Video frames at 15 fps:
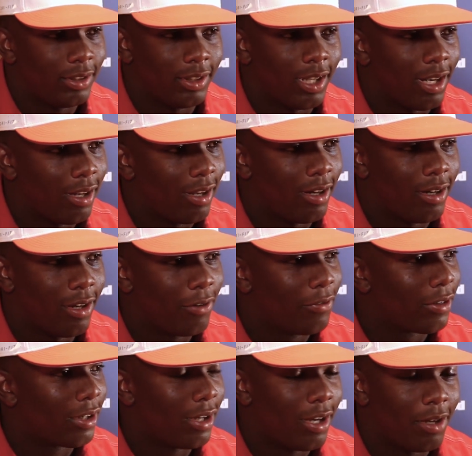You got to learn to
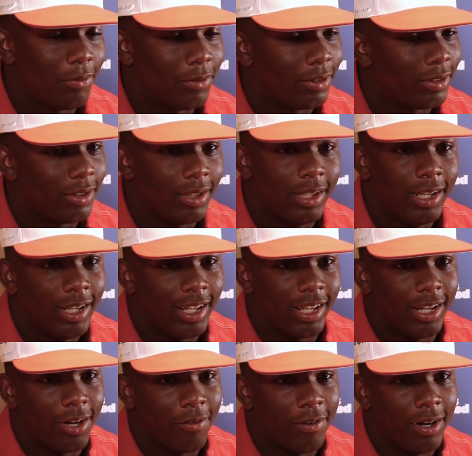overcome and
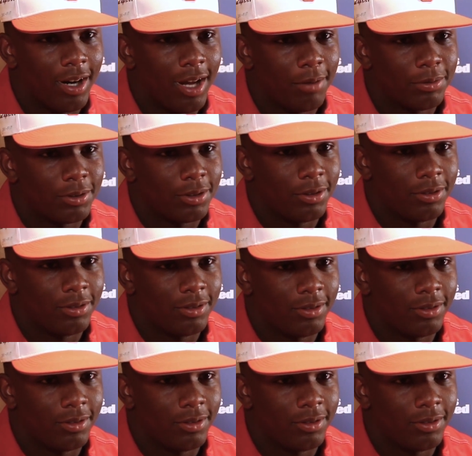get over that obstacle.